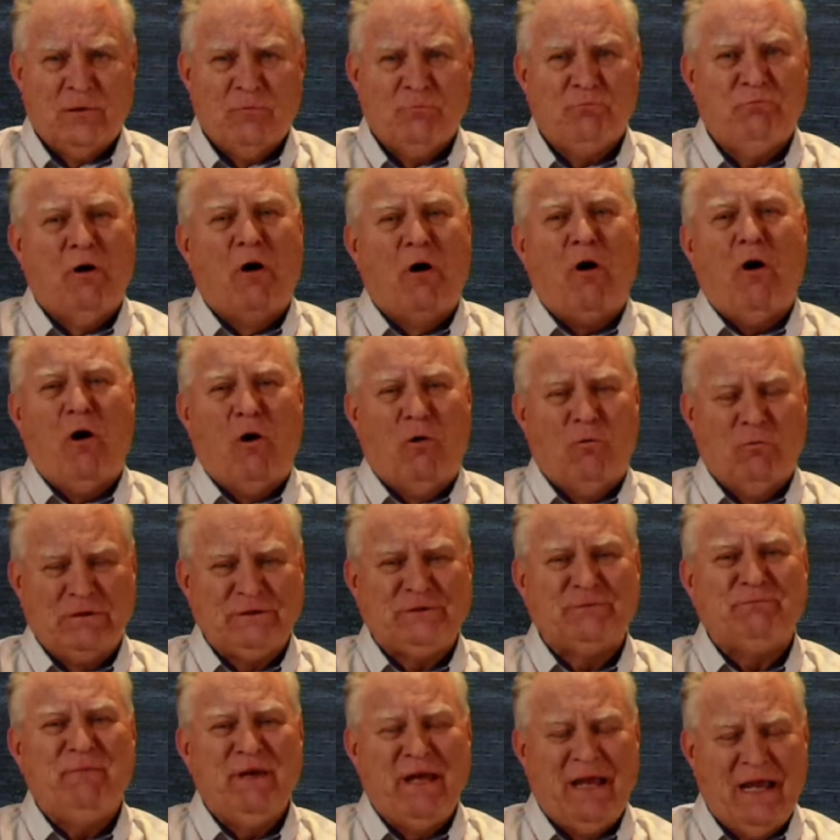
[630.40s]
Paul
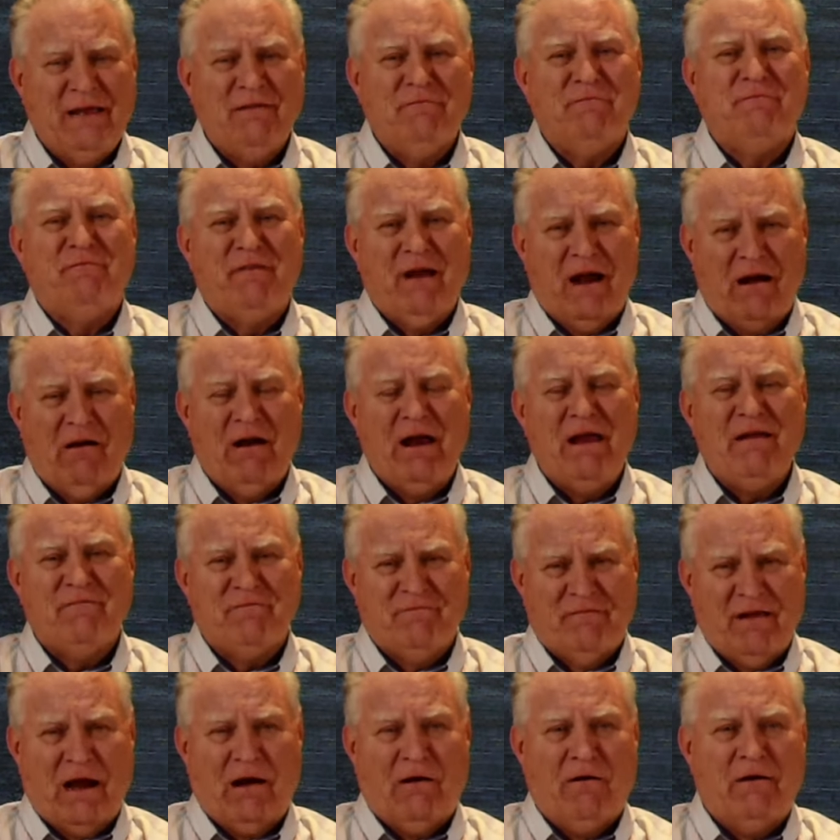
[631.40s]
was being very,
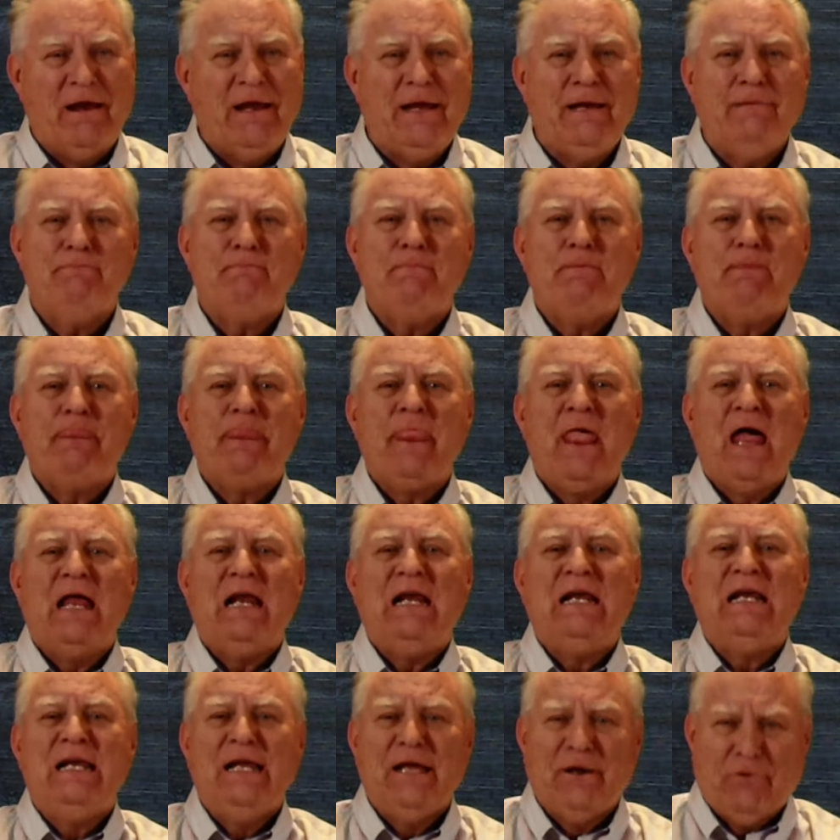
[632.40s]
very
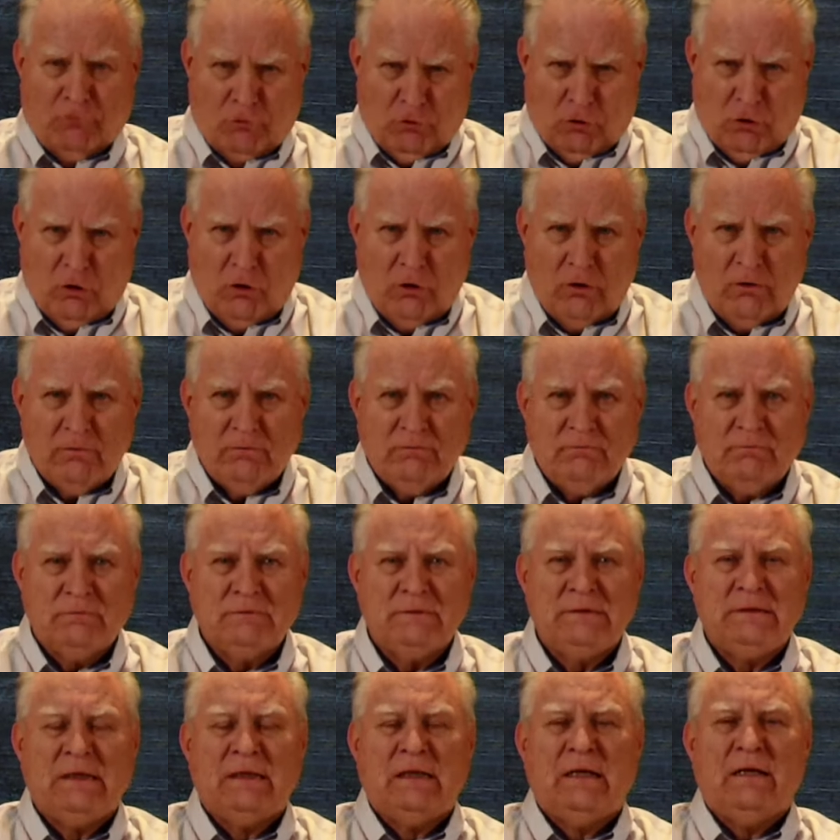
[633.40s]
literal
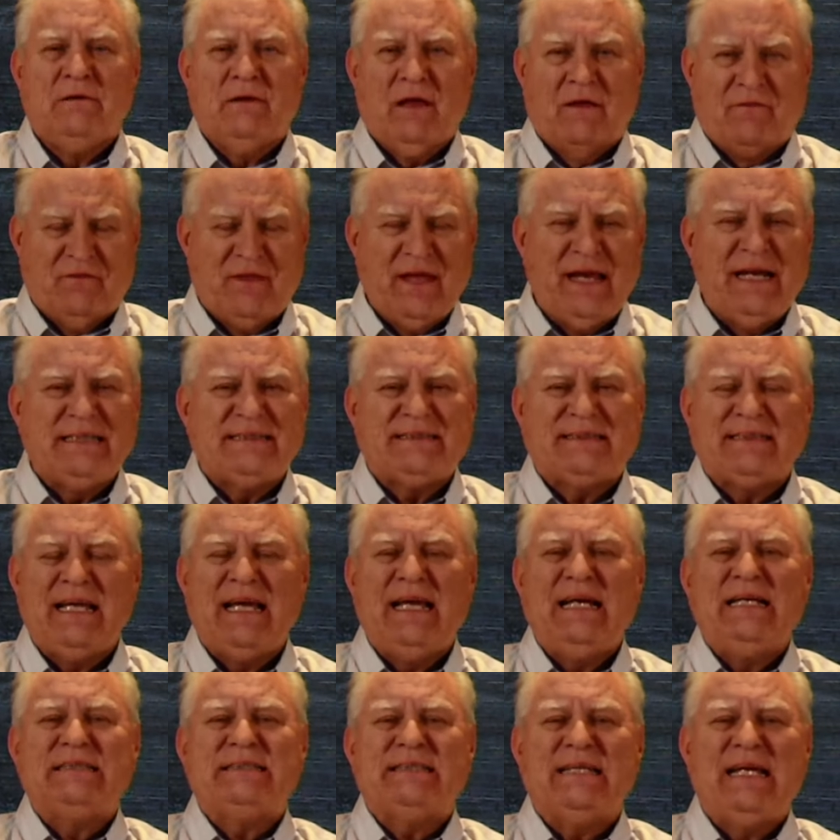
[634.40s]
that these
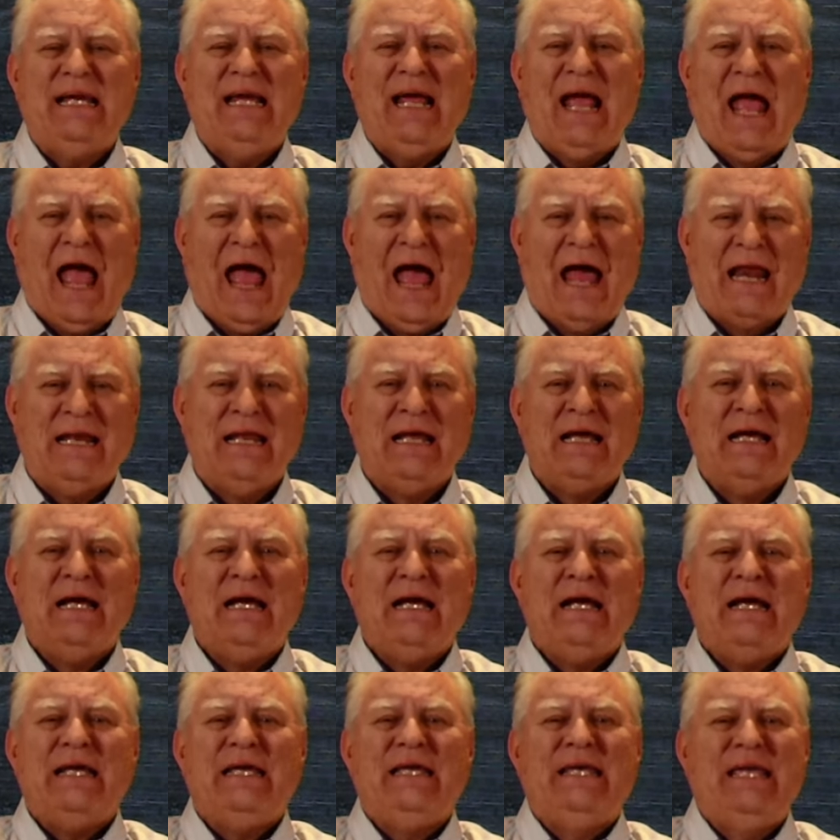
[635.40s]
things he had
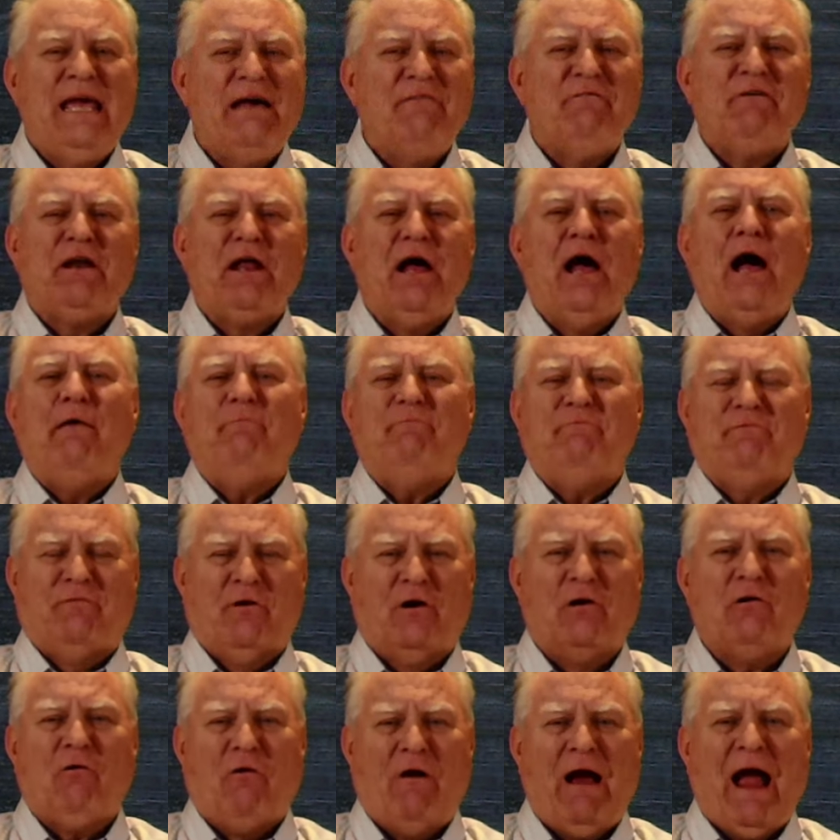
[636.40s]
given up
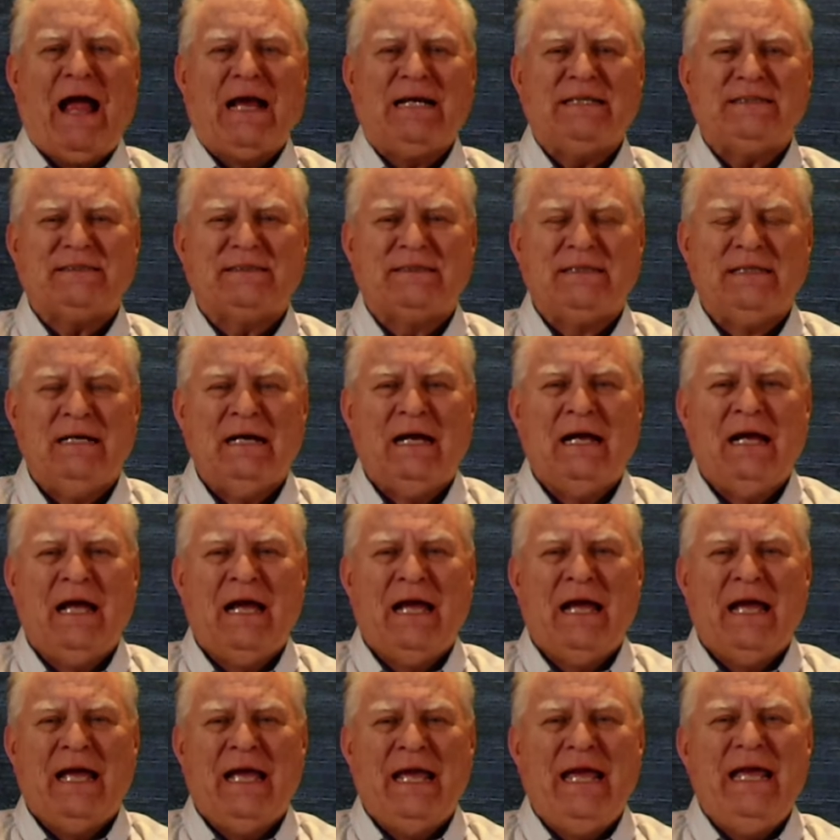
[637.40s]
for Christ,
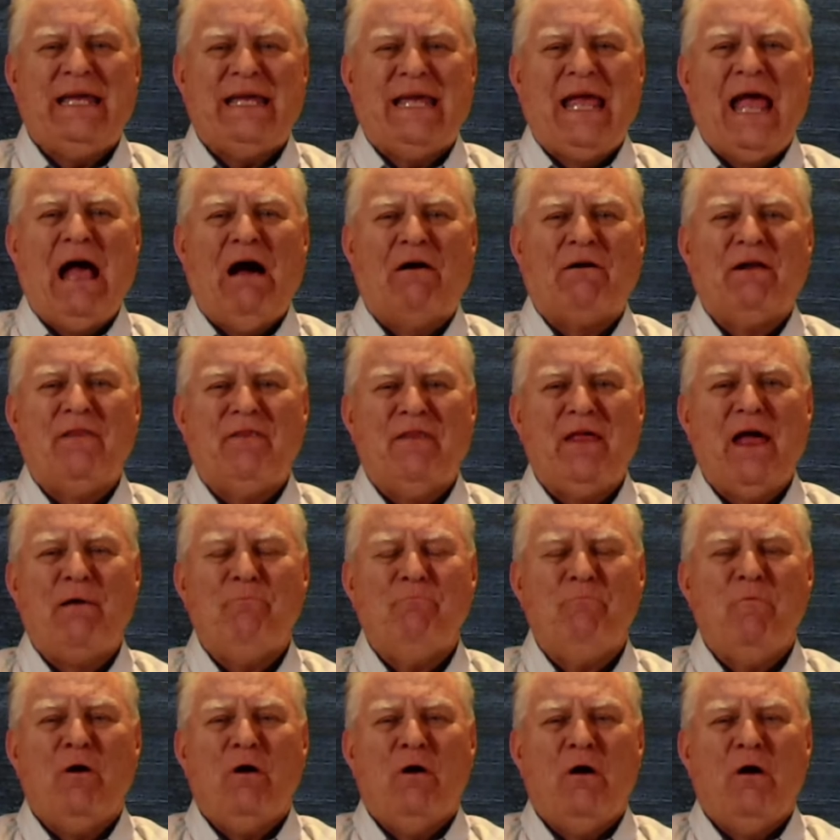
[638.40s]
he counted them,